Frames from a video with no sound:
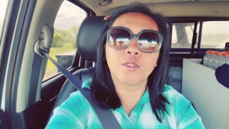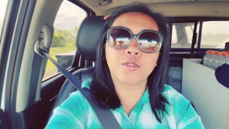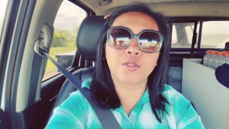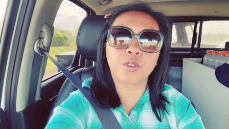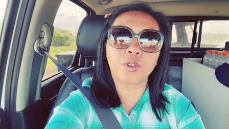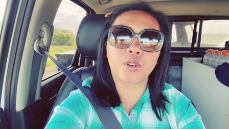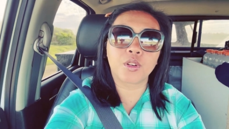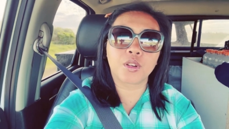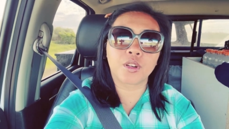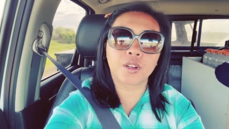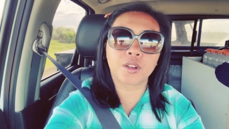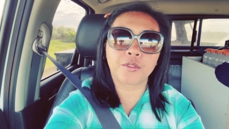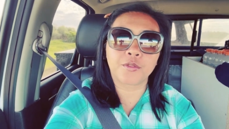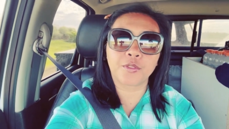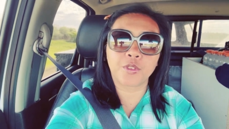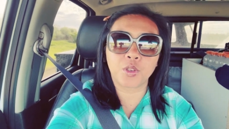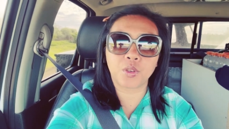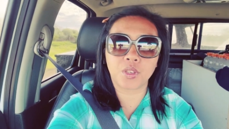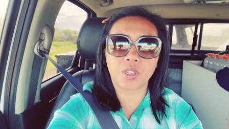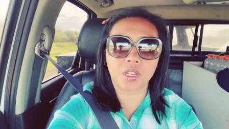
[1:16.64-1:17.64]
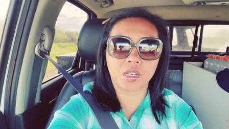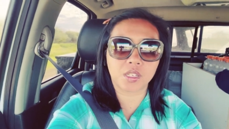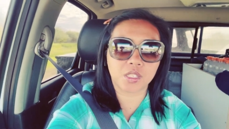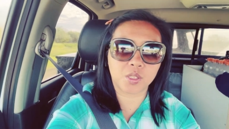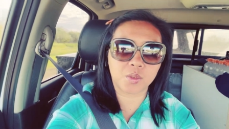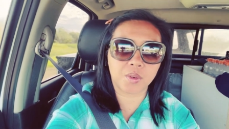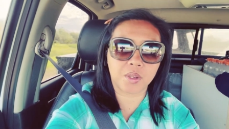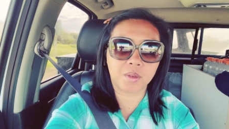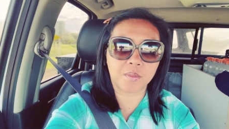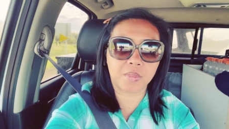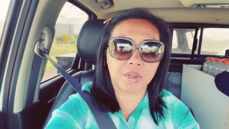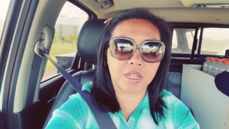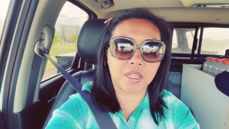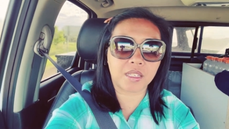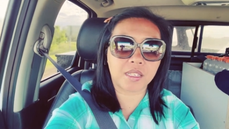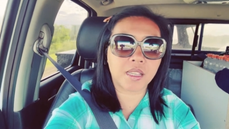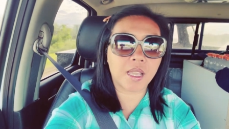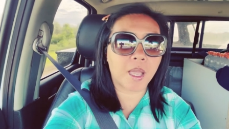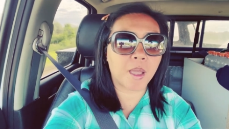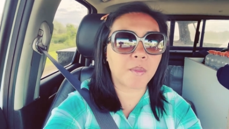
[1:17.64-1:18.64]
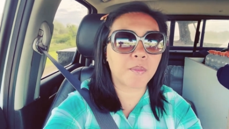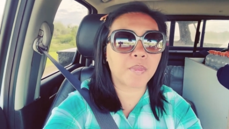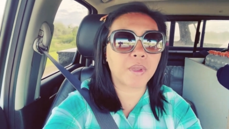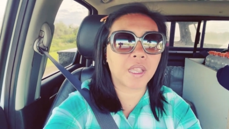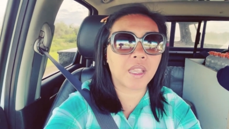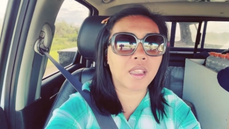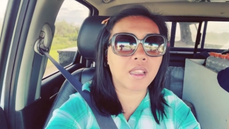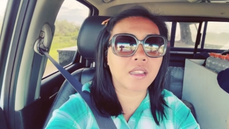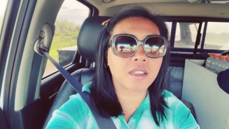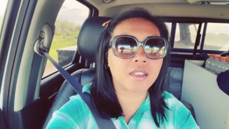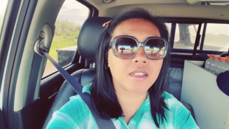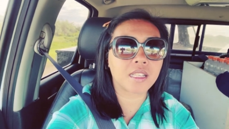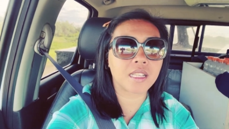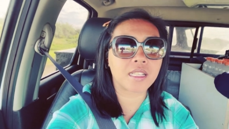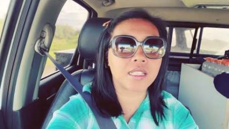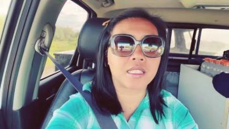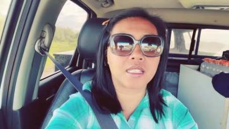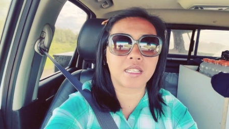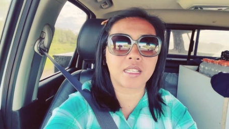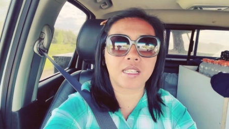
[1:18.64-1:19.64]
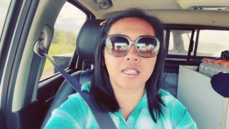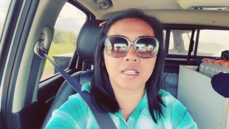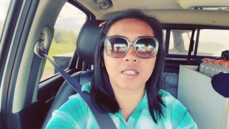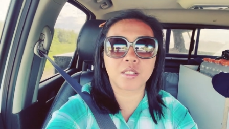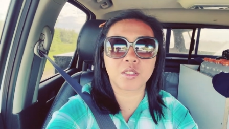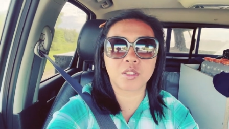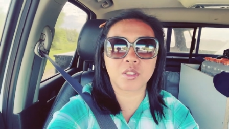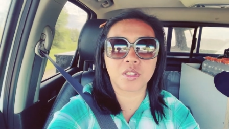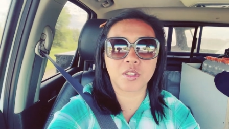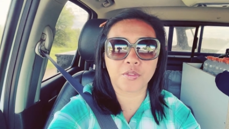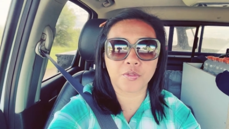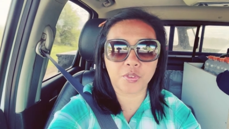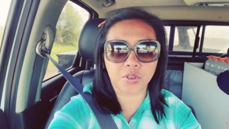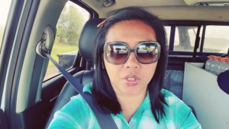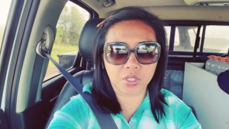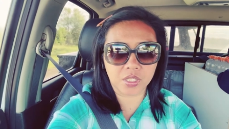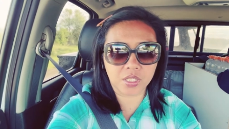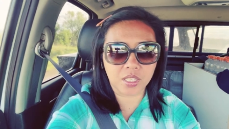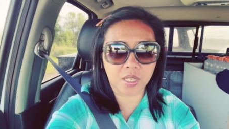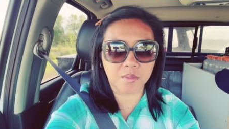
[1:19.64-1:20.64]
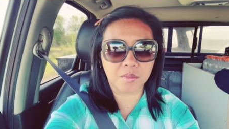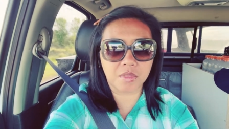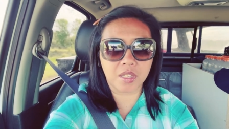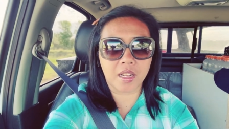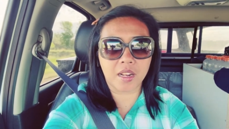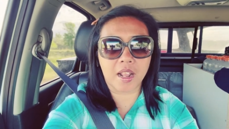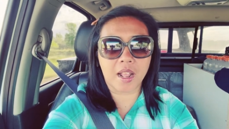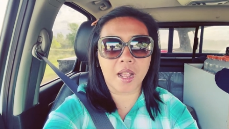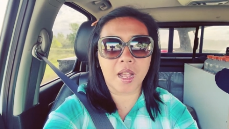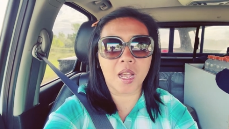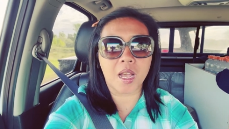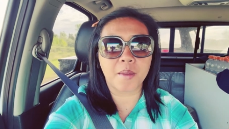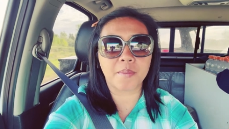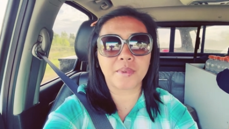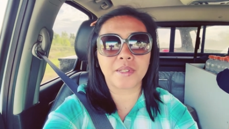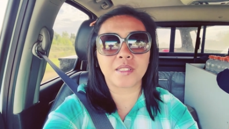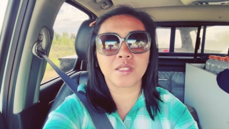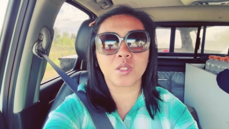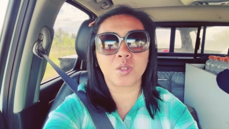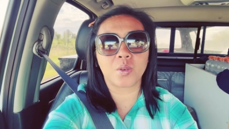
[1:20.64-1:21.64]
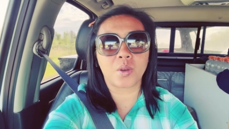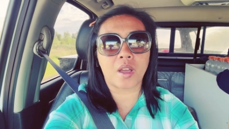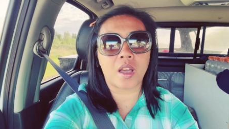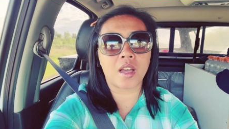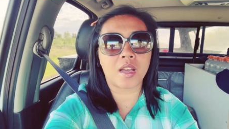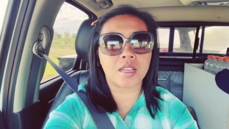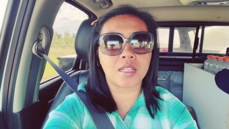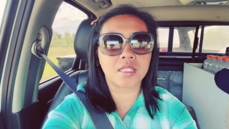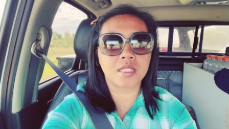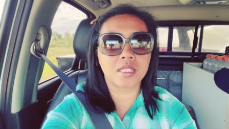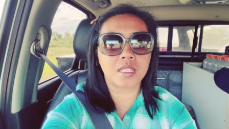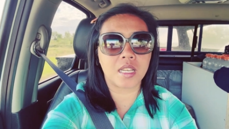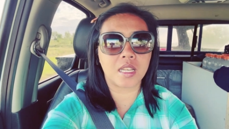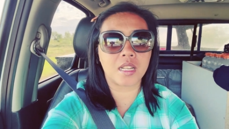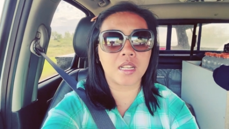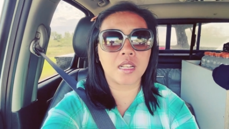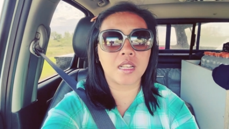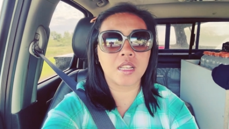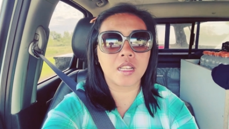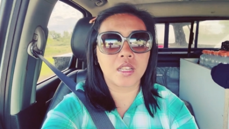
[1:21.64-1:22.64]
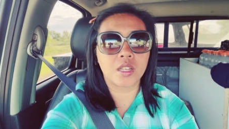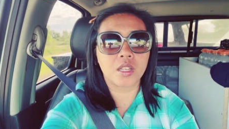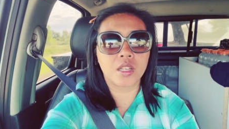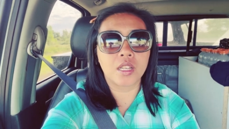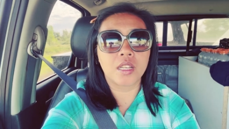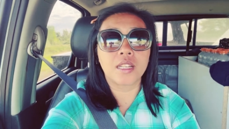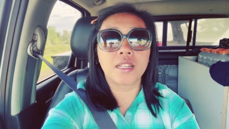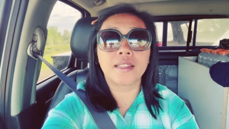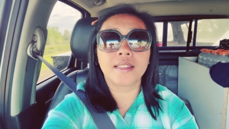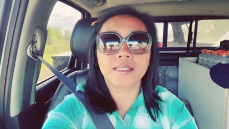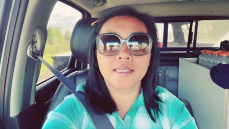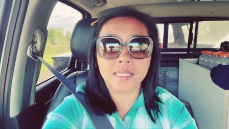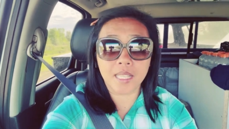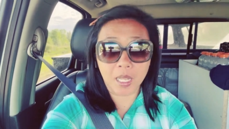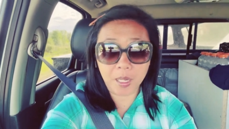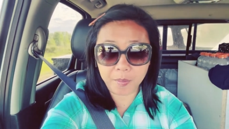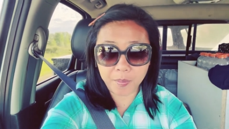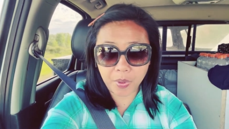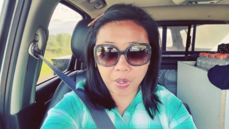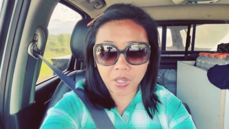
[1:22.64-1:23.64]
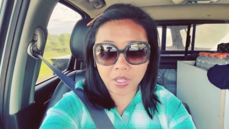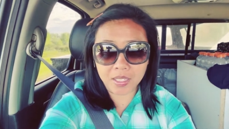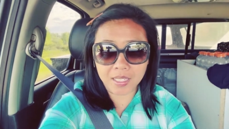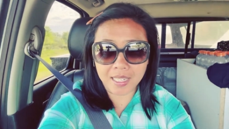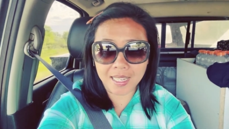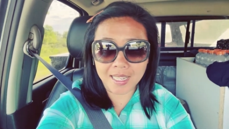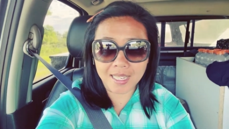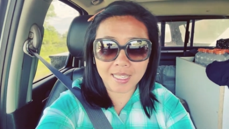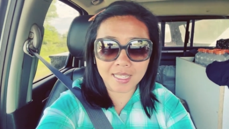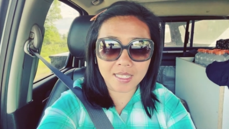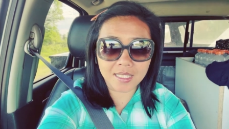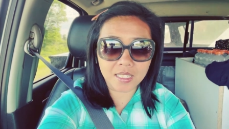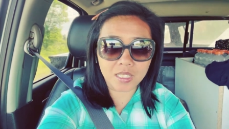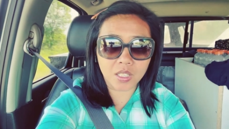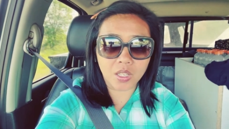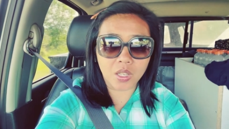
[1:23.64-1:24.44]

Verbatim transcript: for a few years we've been camping this is the first time that it happened to us and the sad part is